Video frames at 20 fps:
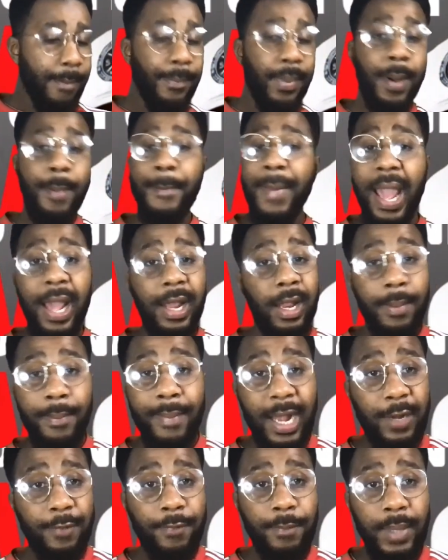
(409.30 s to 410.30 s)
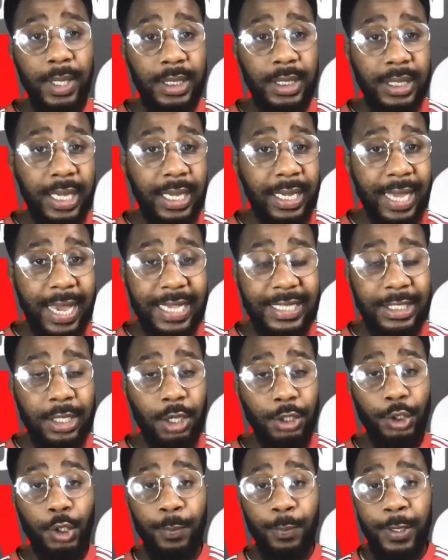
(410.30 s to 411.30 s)
But man, the match for me today, guys,
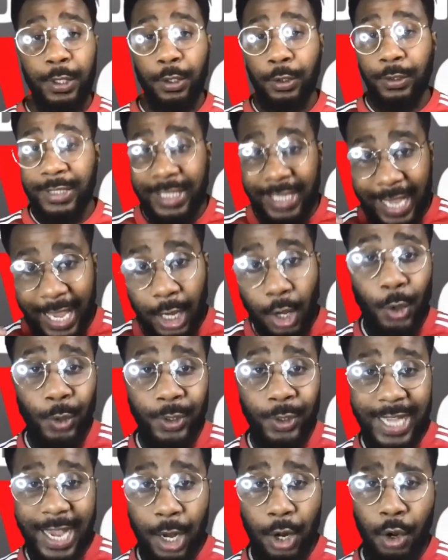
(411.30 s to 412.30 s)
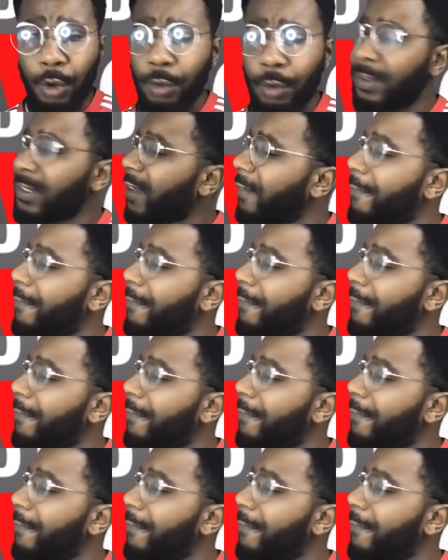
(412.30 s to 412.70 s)
got to be to Diego Dalot.